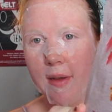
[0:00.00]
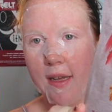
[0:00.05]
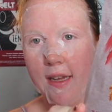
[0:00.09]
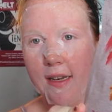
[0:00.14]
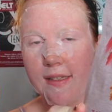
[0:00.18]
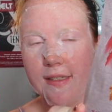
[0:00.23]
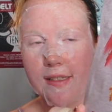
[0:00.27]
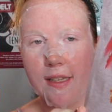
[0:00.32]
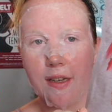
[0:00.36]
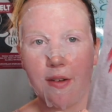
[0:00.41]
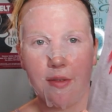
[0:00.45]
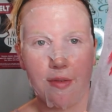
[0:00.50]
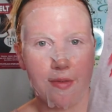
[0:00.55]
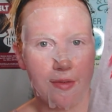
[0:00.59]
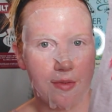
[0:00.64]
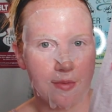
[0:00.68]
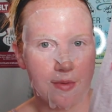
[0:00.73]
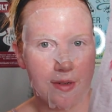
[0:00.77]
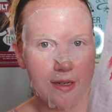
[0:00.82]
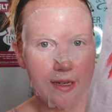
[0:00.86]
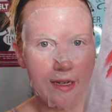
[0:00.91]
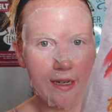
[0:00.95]
I had a set of
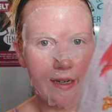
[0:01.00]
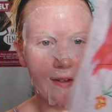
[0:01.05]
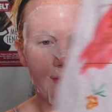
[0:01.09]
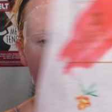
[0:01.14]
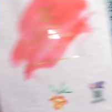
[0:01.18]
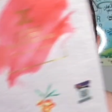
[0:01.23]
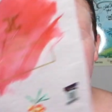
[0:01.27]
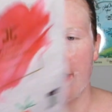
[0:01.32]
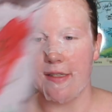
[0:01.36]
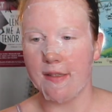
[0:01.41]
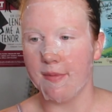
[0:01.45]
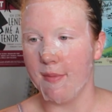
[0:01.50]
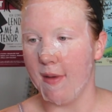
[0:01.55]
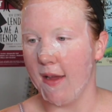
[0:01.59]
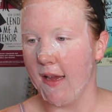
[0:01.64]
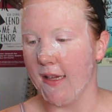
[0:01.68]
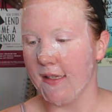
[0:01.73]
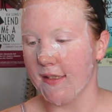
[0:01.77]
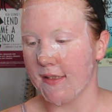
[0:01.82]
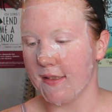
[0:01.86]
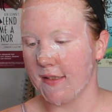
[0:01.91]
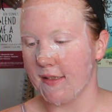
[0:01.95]
3 face
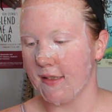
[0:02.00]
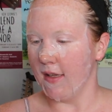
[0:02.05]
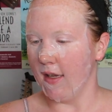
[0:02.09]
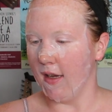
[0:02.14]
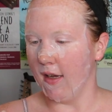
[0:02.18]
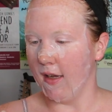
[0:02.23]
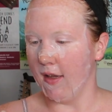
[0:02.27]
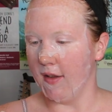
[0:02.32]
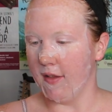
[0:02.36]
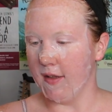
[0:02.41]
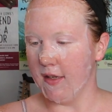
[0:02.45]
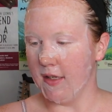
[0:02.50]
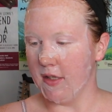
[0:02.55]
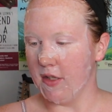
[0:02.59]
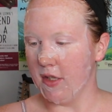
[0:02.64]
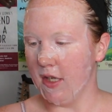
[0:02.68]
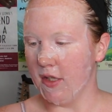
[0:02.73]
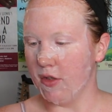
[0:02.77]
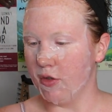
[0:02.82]
masks. The J.